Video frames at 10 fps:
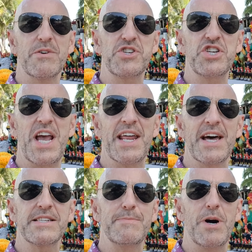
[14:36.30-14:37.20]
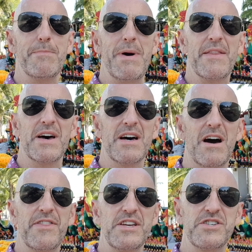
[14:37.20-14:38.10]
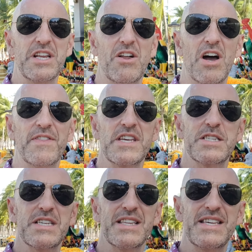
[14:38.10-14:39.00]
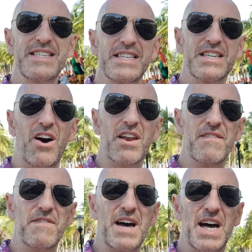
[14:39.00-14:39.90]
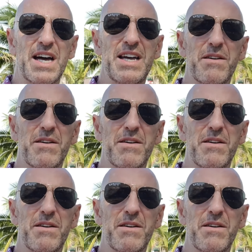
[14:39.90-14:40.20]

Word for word: a shout out to my mother. I think she'd like this. This is kind of uh,